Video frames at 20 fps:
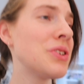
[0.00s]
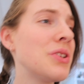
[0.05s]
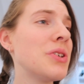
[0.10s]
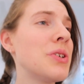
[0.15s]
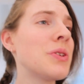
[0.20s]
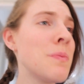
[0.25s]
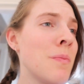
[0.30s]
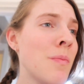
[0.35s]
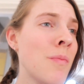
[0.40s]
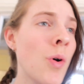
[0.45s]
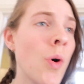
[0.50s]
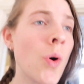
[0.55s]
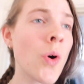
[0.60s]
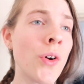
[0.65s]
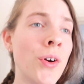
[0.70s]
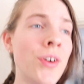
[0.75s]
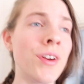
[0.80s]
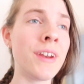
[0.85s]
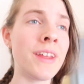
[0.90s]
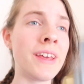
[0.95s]
Good
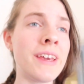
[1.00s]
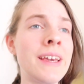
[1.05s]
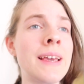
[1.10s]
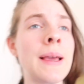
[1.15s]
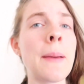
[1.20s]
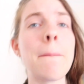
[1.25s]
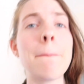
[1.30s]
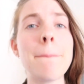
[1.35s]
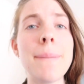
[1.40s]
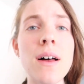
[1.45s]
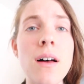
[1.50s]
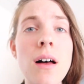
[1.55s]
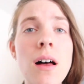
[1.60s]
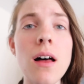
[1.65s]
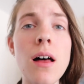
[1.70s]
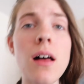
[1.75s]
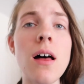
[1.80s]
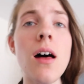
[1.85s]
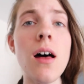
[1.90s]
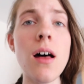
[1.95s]
morning,
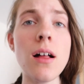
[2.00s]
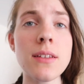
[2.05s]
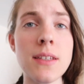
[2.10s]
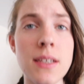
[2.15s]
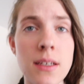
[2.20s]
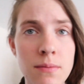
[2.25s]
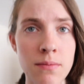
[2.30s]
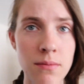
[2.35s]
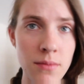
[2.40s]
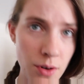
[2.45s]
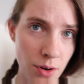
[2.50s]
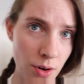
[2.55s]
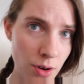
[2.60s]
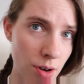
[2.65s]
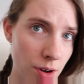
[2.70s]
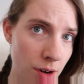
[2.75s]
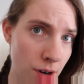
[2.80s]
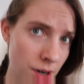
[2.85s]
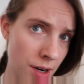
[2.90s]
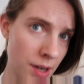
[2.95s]

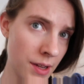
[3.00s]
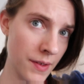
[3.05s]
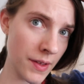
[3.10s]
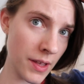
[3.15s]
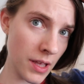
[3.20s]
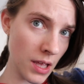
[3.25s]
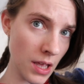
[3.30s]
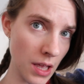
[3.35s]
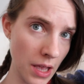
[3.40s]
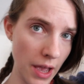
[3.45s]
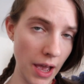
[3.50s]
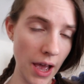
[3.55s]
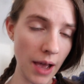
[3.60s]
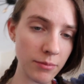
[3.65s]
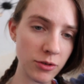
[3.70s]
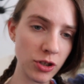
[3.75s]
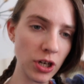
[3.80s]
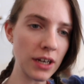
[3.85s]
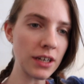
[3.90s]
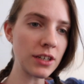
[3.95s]
Baltimore.
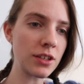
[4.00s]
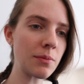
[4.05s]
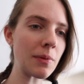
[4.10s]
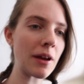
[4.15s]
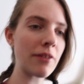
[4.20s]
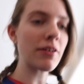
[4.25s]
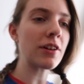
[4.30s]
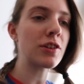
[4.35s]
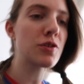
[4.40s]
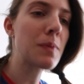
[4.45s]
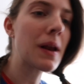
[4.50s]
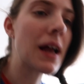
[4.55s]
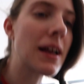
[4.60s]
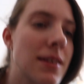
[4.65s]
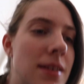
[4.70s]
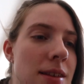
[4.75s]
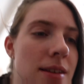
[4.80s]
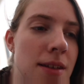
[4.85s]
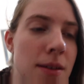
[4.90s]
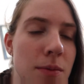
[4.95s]
I'm trying to do my French
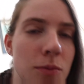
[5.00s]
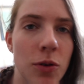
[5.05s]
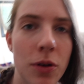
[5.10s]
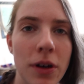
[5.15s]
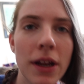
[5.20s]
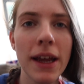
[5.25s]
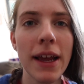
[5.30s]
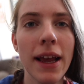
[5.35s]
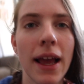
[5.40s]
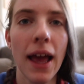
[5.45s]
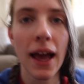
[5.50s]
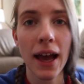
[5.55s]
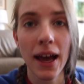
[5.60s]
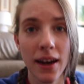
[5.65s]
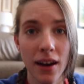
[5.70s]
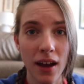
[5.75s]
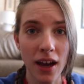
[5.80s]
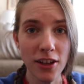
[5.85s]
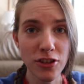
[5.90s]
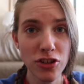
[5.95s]
plaits this morning
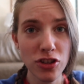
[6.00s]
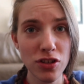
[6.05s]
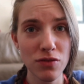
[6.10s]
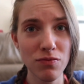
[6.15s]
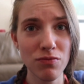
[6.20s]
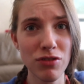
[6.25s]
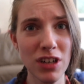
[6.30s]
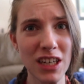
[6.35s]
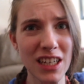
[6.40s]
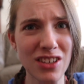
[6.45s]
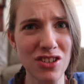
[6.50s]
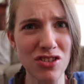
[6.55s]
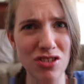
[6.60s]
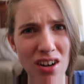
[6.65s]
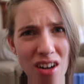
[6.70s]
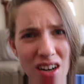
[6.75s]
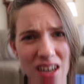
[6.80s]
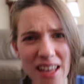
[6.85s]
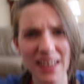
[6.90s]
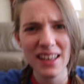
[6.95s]
and I just am really
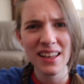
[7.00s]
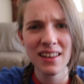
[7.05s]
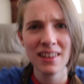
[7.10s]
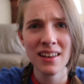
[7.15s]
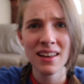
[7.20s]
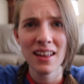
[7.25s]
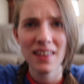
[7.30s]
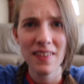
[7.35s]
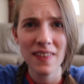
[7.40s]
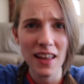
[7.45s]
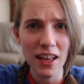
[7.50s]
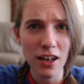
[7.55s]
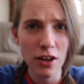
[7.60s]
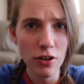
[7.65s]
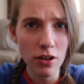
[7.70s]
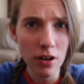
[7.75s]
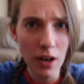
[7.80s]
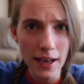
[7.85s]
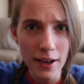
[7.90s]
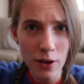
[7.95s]
struggling. They
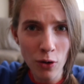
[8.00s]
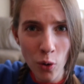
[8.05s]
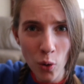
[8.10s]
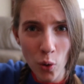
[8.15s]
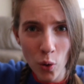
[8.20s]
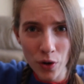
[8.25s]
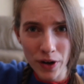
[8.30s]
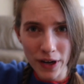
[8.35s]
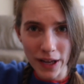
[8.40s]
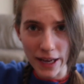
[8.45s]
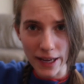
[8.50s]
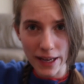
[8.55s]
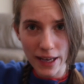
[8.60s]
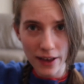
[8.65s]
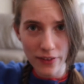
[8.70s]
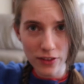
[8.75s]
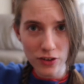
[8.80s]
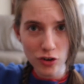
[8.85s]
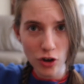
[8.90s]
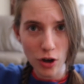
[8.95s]
look like horny
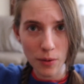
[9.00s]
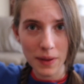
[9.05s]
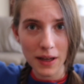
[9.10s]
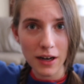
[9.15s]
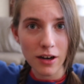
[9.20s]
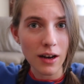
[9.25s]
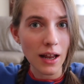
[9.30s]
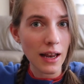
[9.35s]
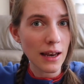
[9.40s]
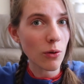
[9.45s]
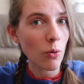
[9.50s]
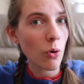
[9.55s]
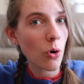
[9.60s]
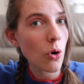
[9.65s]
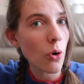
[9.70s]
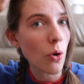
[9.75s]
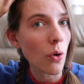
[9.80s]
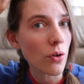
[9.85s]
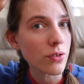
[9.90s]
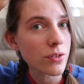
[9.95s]
at the top. They look like little
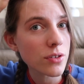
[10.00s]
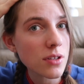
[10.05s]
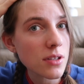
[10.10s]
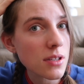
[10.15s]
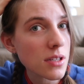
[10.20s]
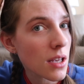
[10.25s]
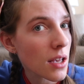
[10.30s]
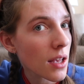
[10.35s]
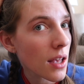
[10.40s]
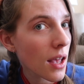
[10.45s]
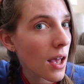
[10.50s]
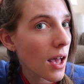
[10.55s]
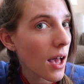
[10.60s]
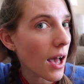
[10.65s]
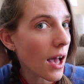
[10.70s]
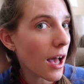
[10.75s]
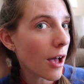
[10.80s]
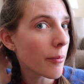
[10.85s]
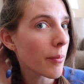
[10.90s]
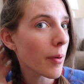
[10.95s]
horns.
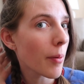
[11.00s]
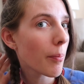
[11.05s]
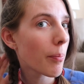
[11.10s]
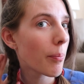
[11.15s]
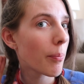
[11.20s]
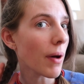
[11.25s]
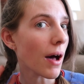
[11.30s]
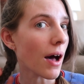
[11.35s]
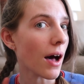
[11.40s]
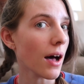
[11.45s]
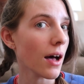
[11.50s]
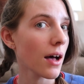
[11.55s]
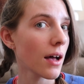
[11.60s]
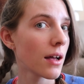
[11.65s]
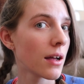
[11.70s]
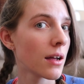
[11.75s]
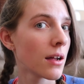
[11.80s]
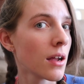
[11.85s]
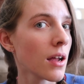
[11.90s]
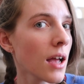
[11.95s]
But
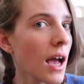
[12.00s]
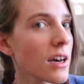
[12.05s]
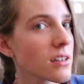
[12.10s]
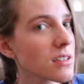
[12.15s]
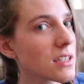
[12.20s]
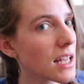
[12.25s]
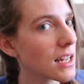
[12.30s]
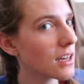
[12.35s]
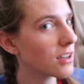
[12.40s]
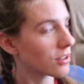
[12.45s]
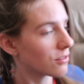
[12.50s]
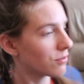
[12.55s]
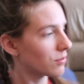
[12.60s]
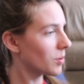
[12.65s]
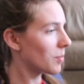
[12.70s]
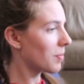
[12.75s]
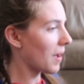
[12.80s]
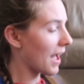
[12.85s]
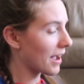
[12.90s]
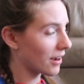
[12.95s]
how does that look
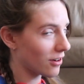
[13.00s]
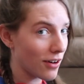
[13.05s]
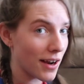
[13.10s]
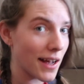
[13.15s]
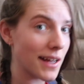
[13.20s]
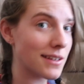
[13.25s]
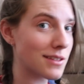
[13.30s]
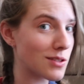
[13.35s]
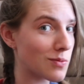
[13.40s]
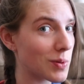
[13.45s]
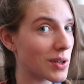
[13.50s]
from the back, Grace?